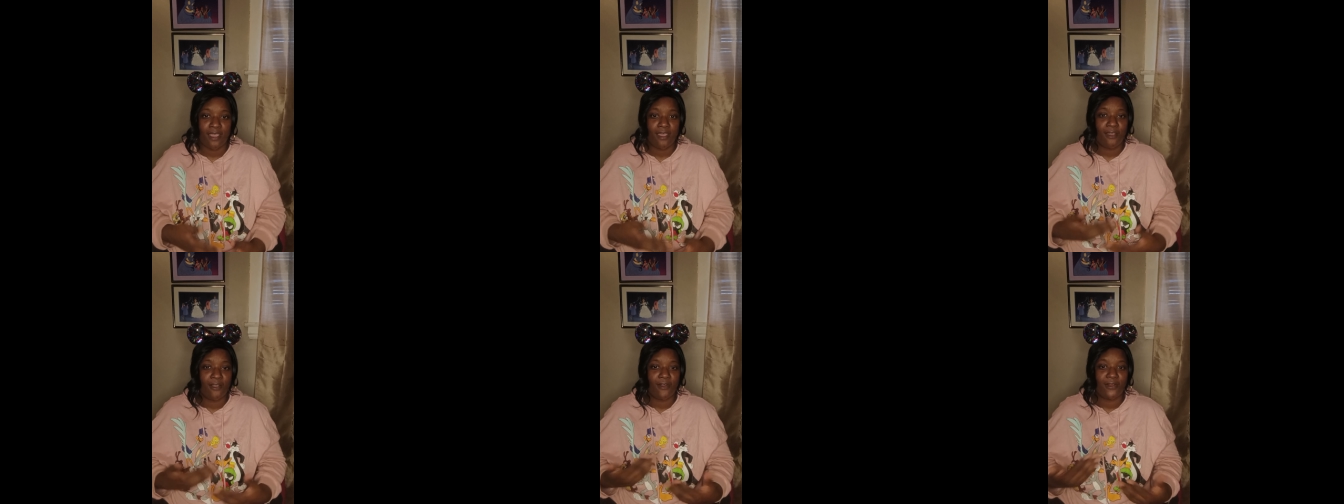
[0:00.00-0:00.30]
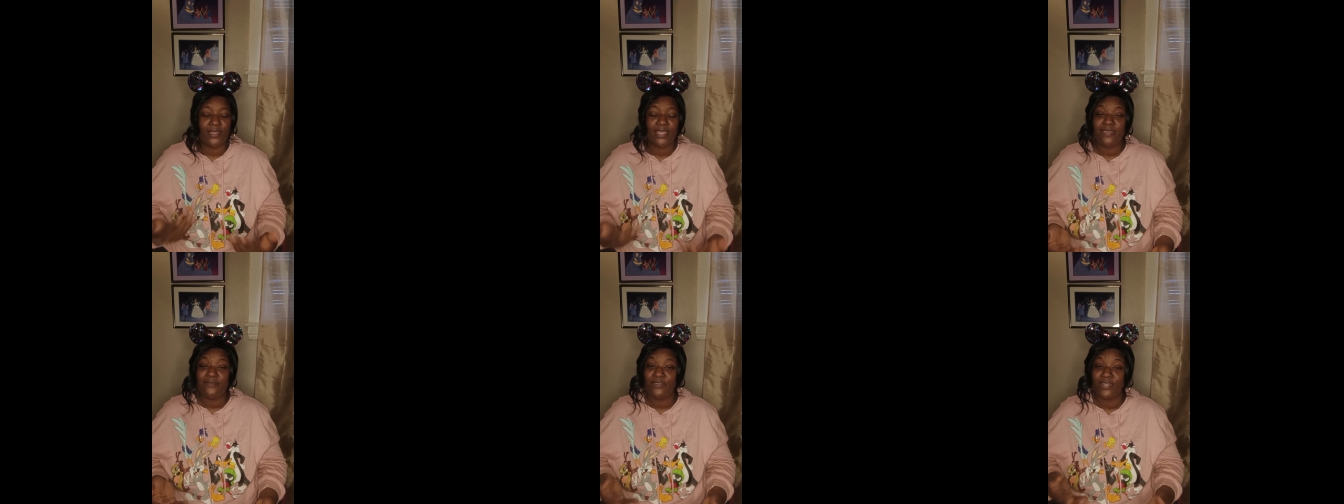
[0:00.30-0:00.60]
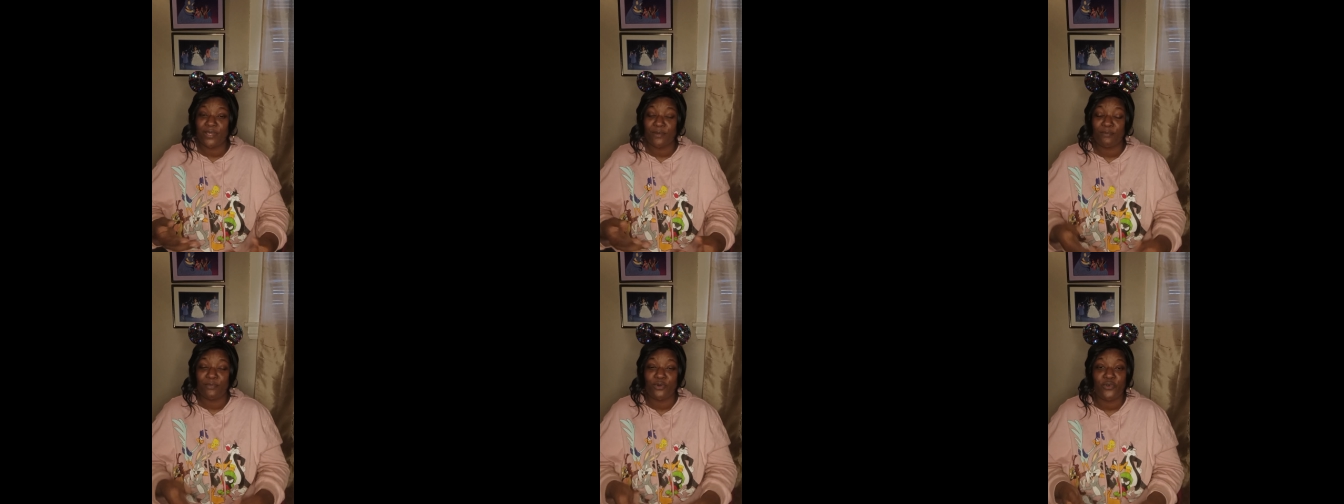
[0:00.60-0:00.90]
or even
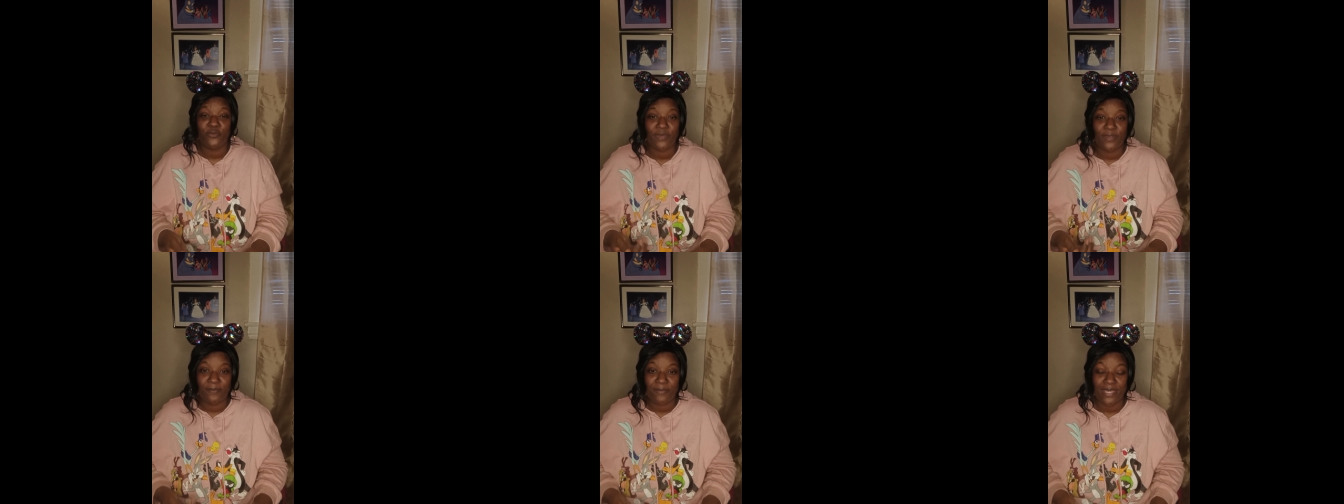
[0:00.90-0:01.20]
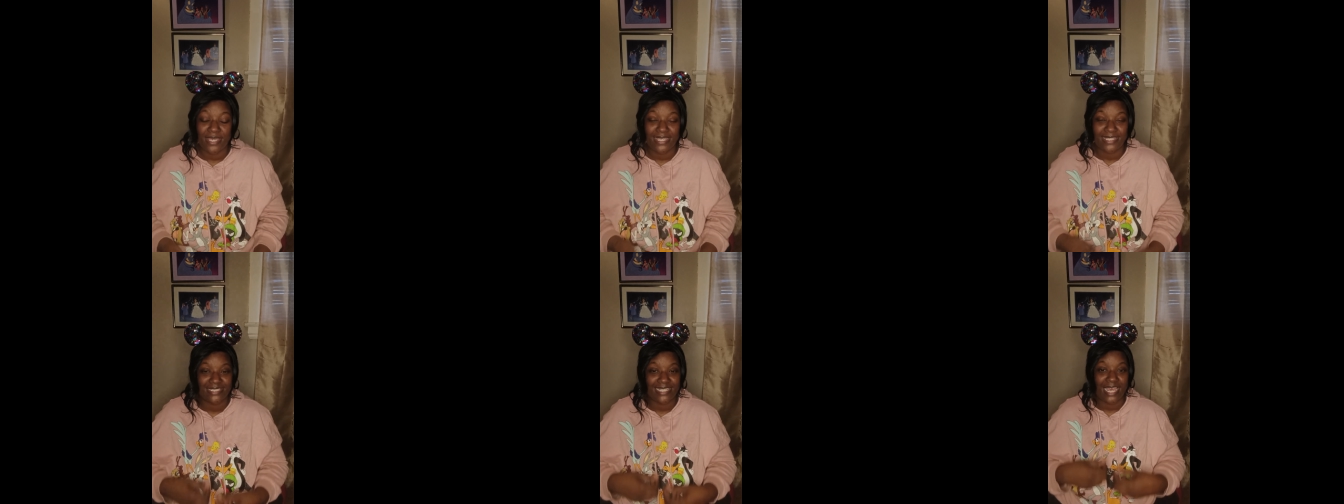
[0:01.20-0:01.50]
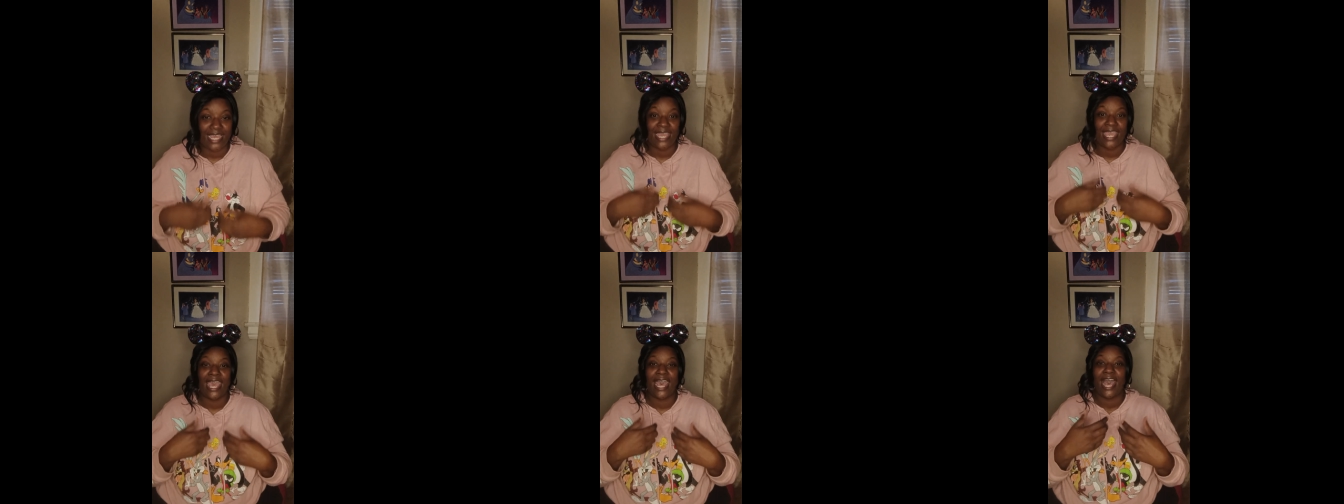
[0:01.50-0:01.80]
a movie piece,
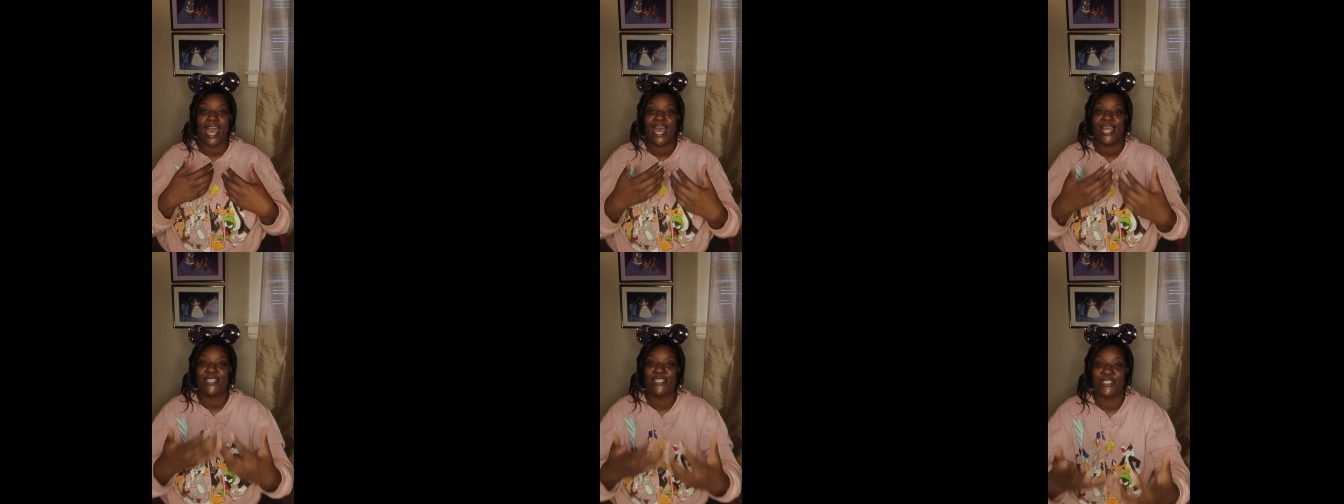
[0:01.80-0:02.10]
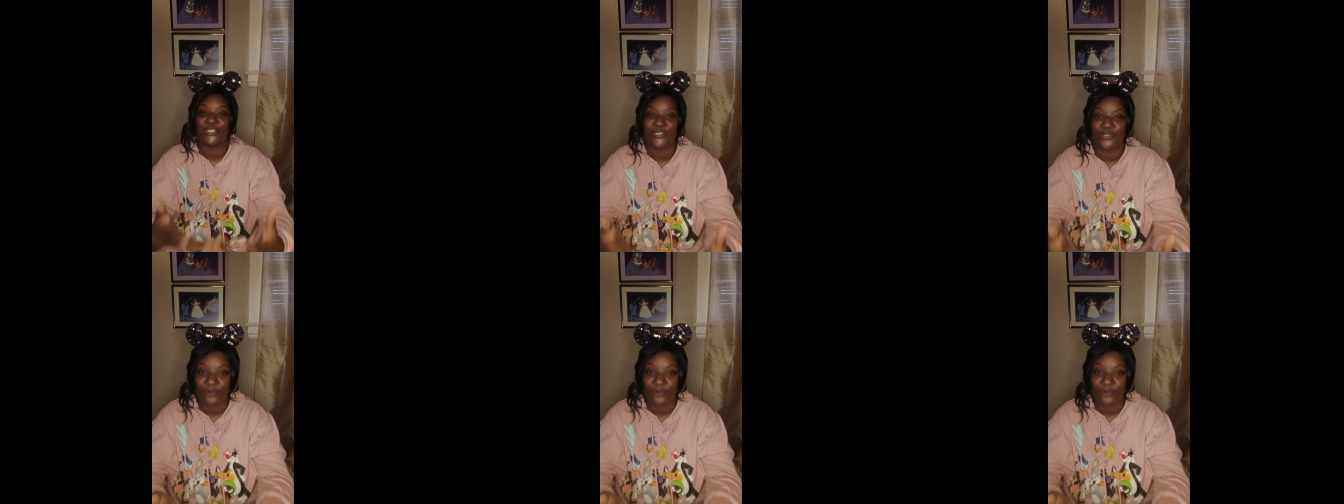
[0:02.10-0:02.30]
like I just